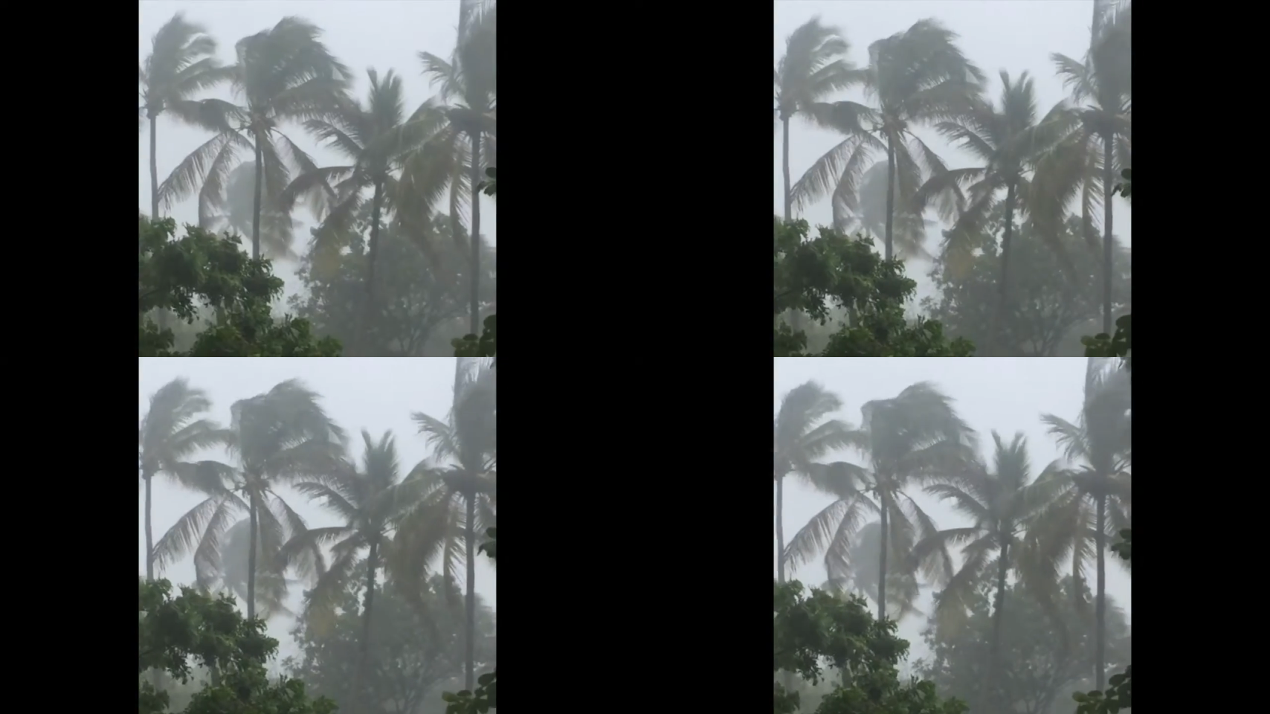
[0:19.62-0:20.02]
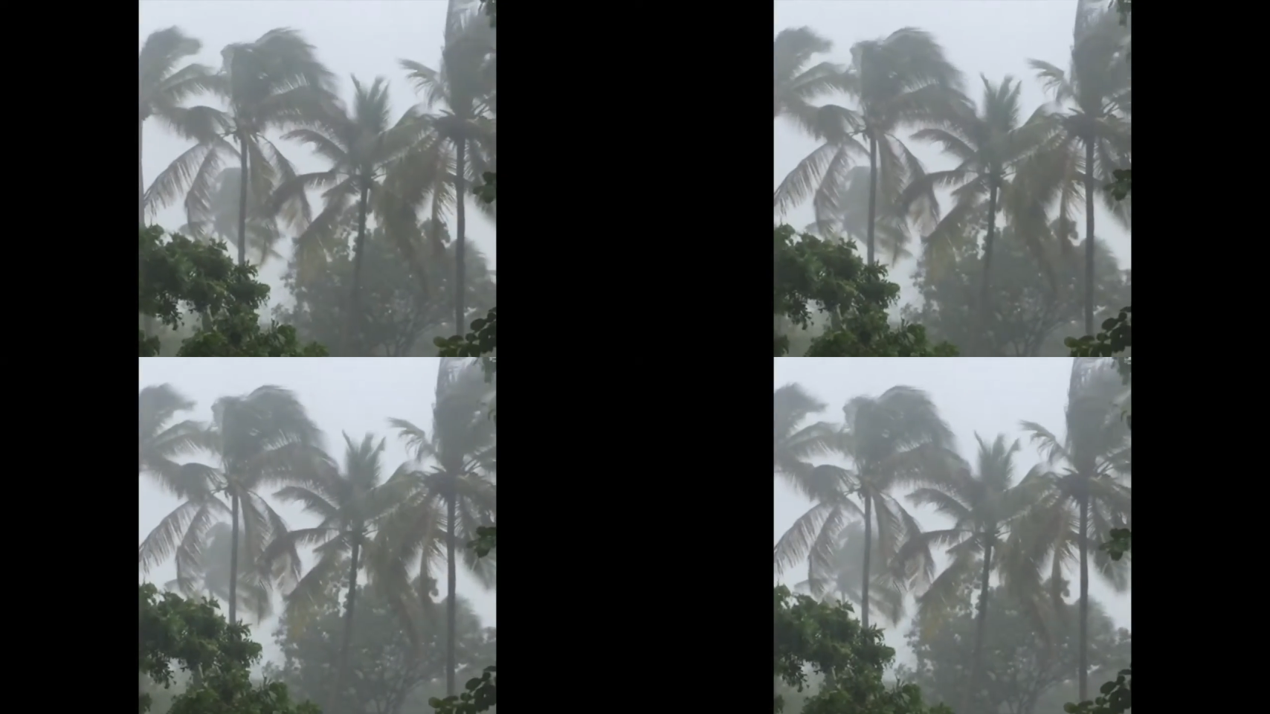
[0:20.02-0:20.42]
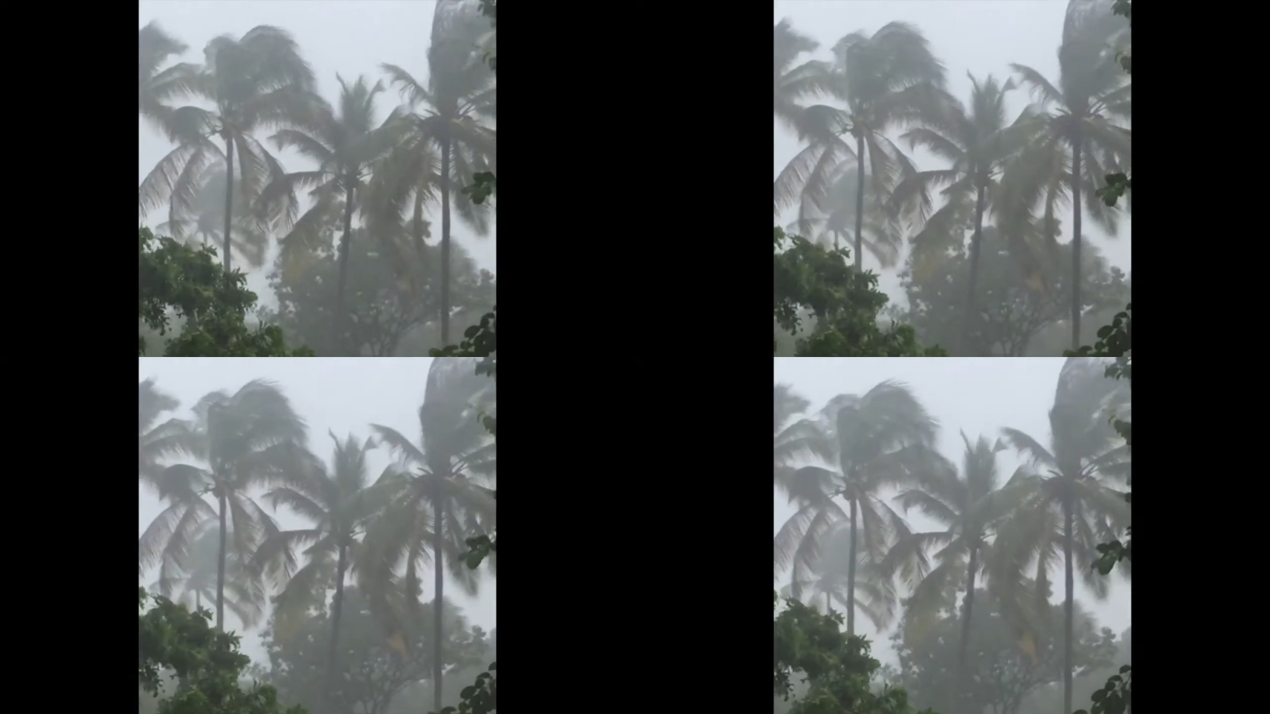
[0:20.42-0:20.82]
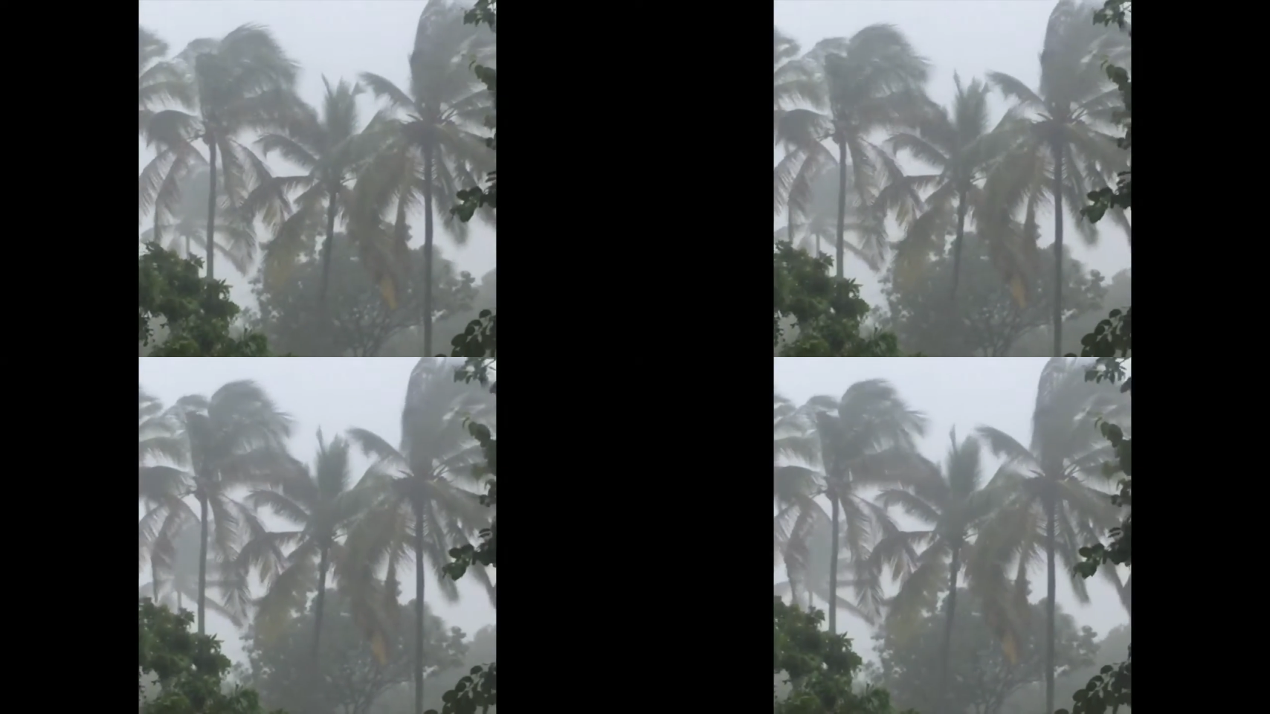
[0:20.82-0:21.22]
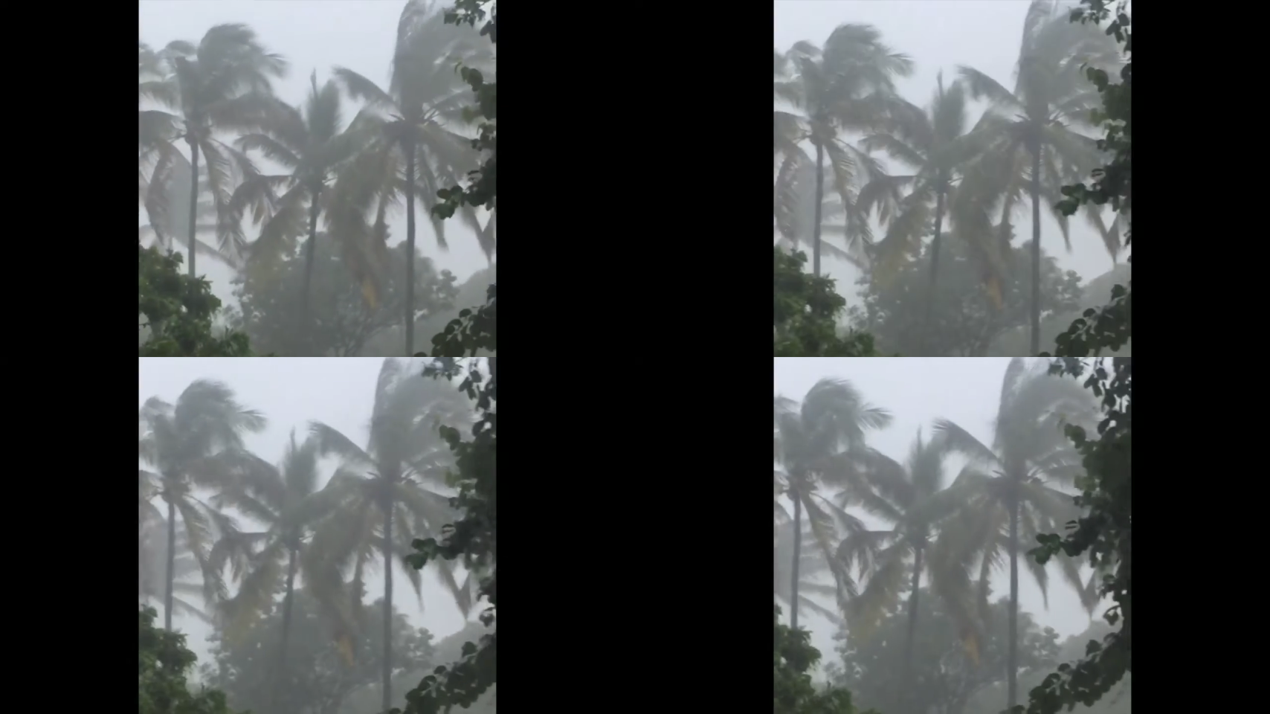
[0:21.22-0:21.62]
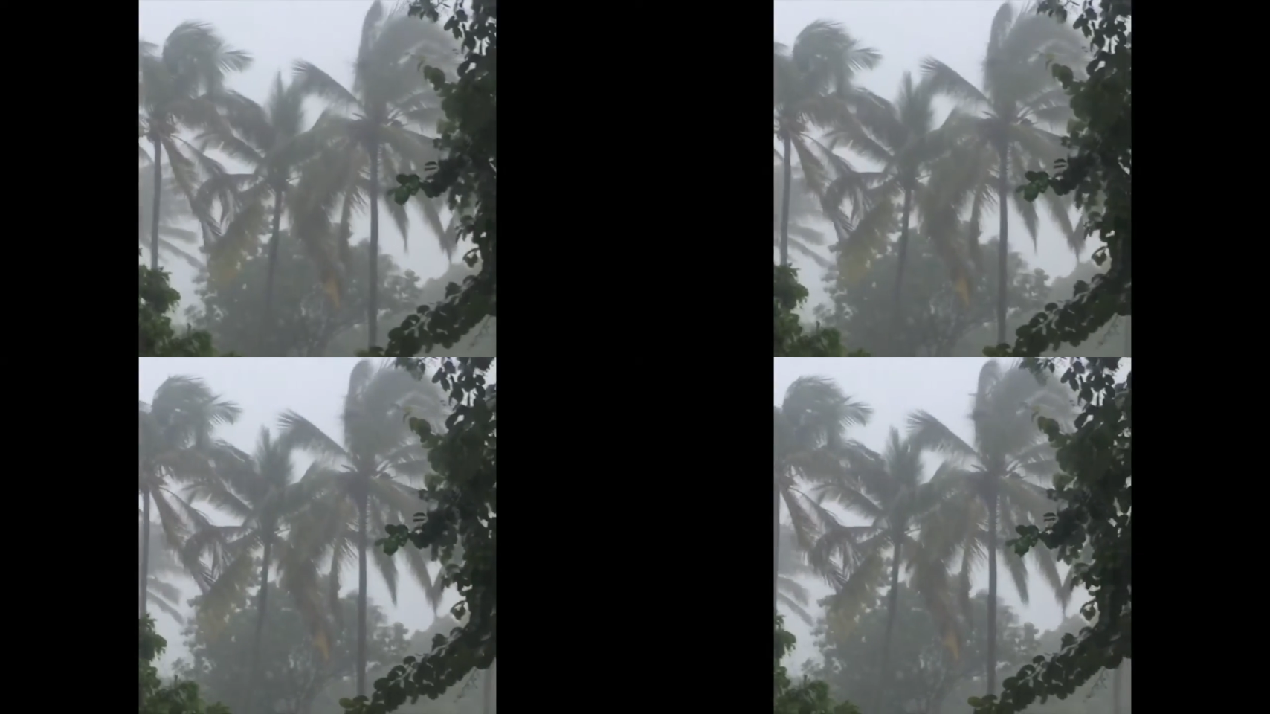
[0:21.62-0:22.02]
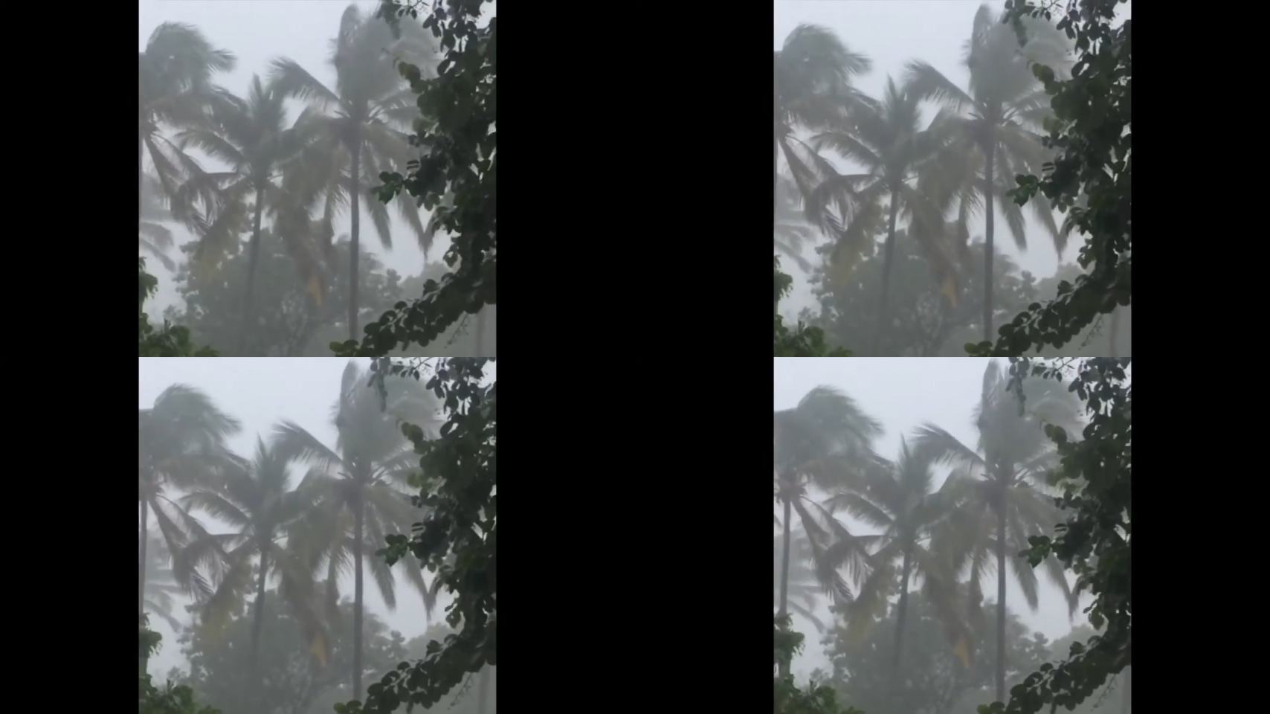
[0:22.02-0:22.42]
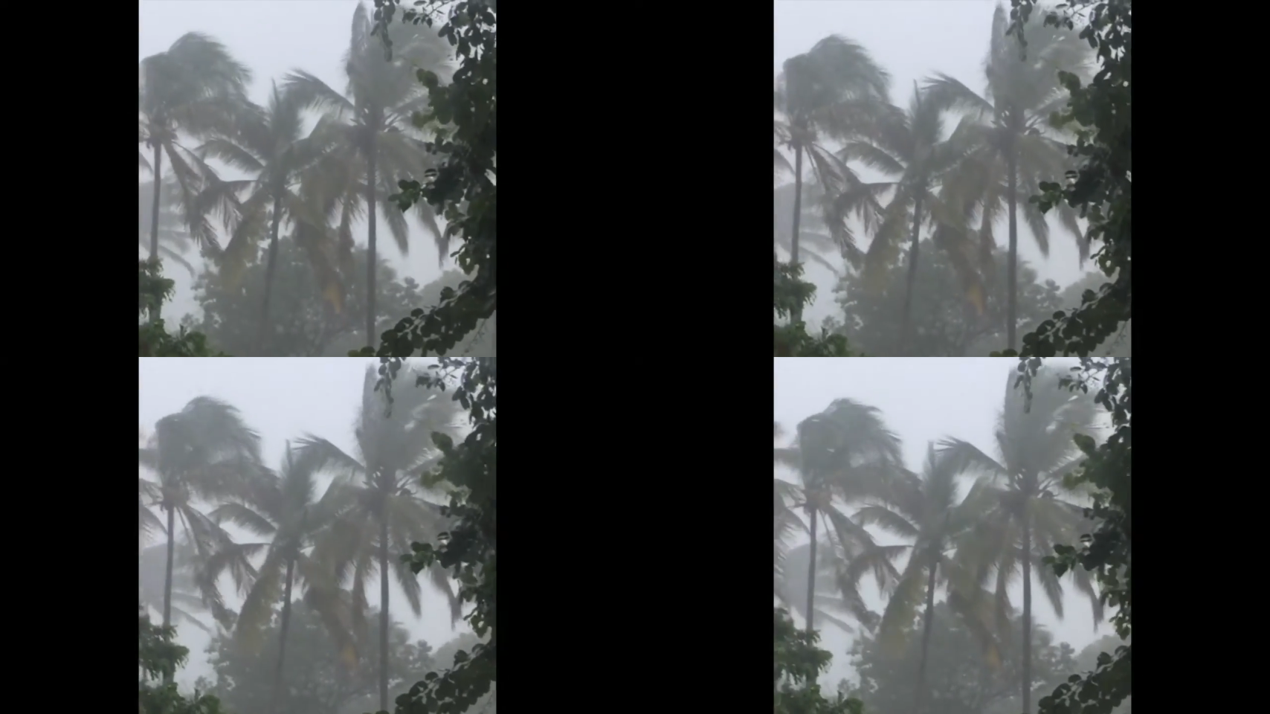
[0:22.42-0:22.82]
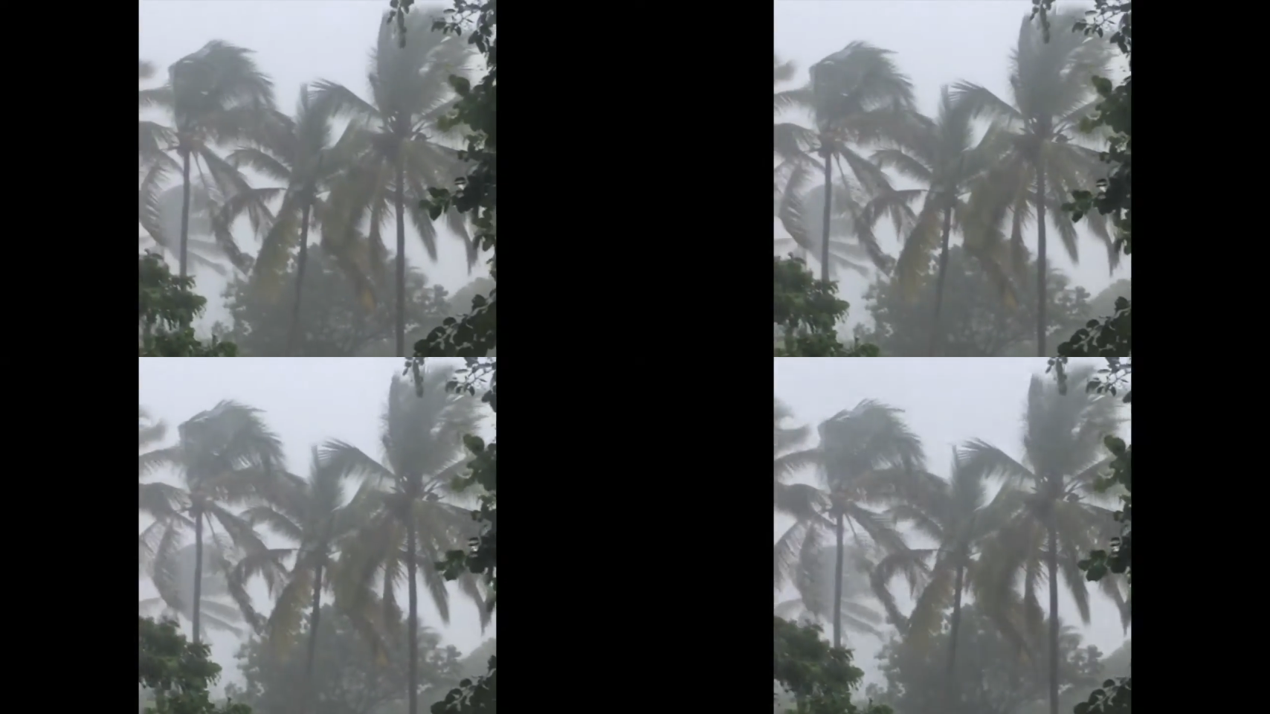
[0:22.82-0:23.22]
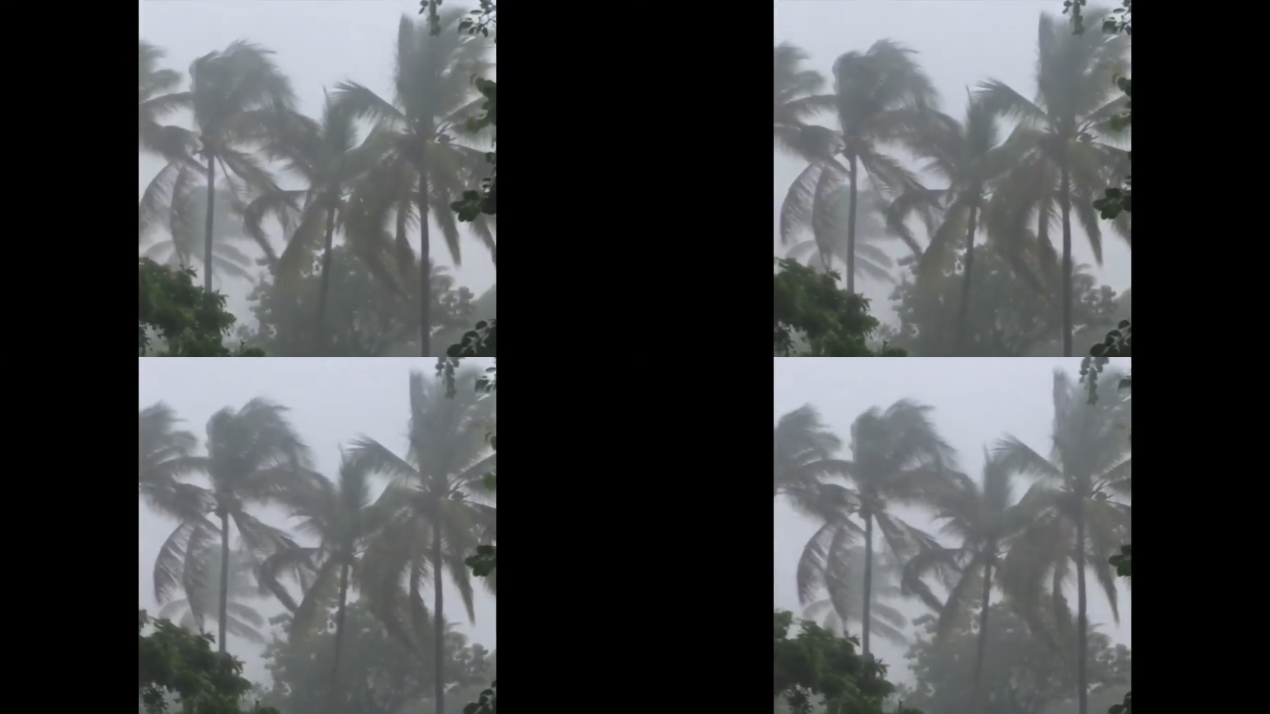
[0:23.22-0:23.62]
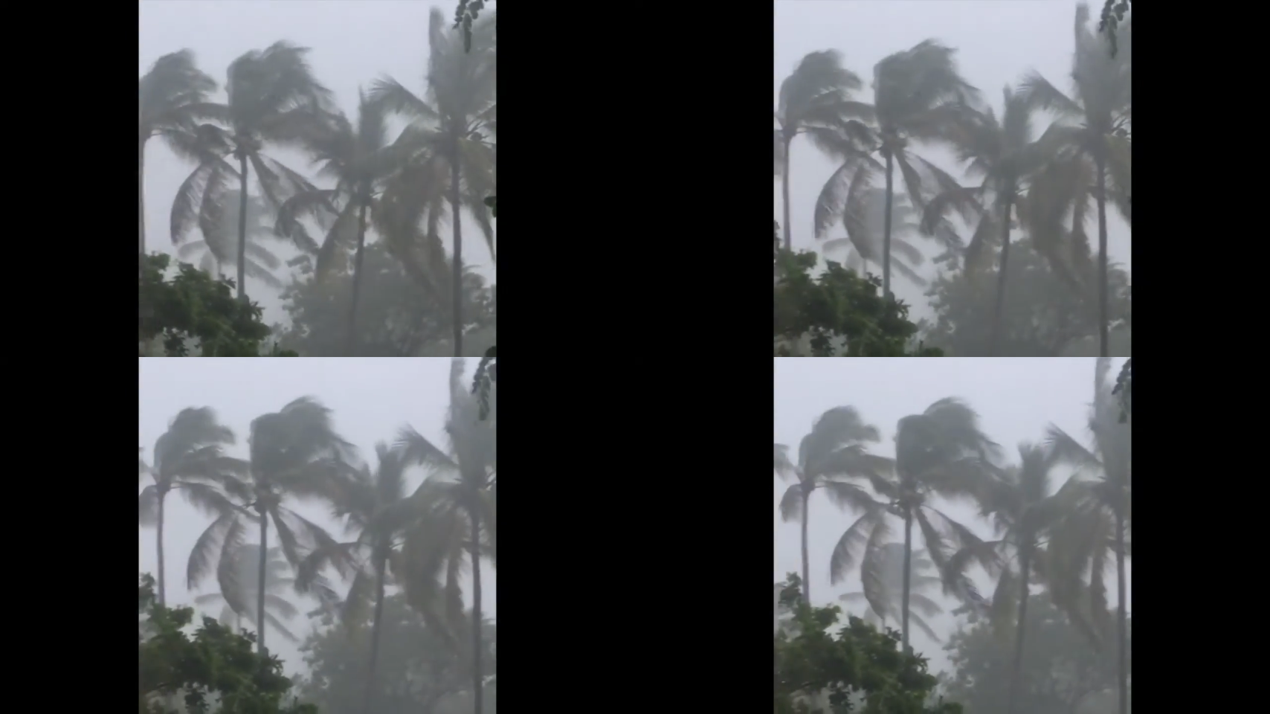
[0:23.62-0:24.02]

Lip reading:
Nobody's mouth can be seen.